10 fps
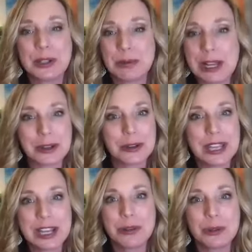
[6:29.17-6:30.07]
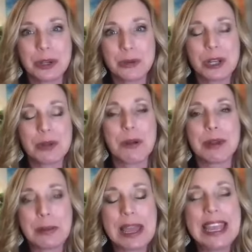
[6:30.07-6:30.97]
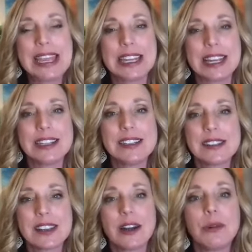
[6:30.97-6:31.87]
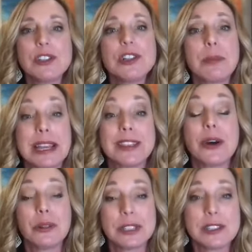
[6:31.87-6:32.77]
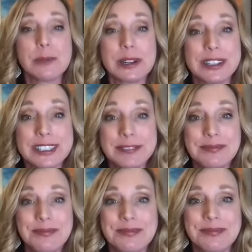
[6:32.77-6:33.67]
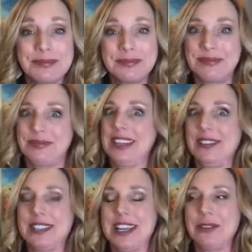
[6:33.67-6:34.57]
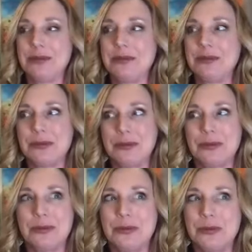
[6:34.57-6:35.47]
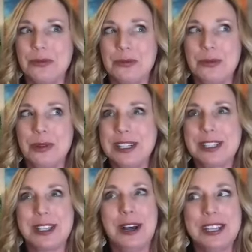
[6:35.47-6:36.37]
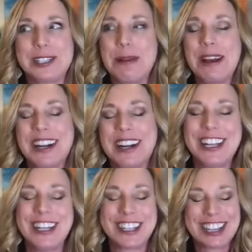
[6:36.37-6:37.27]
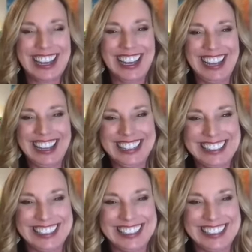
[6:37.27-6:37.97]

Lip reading: And I'm like, okay, Lord, what do you want me to paint? And he said, I want you to paint the Holy Spirit. It's like, what does the Holy Spirit look like?